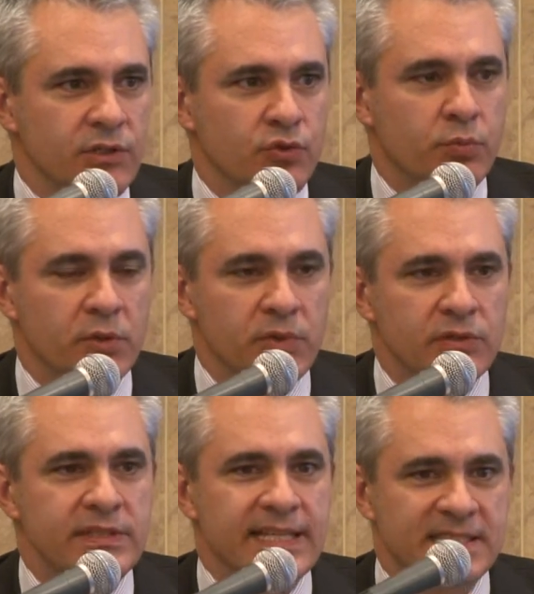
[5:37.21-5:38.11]
to
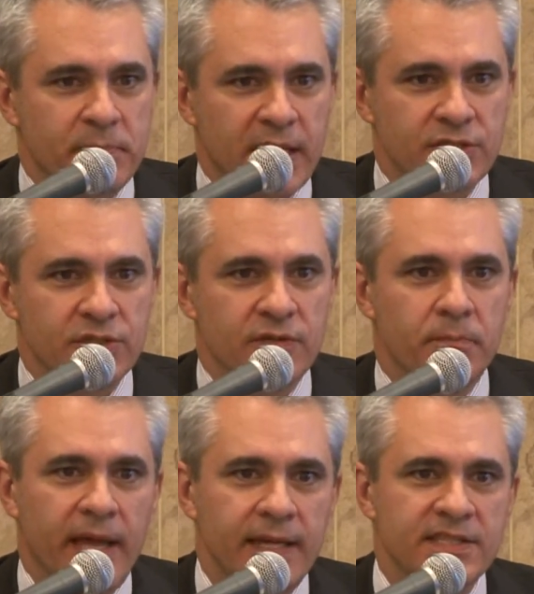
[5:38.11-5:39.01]
promote the expansion of
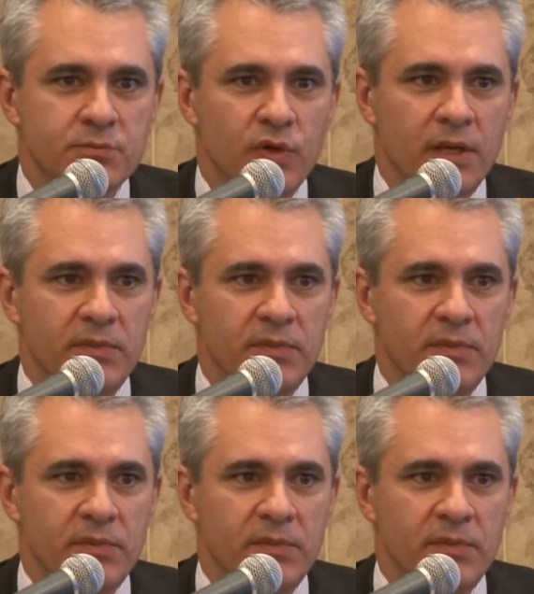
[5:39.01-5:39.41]
many small and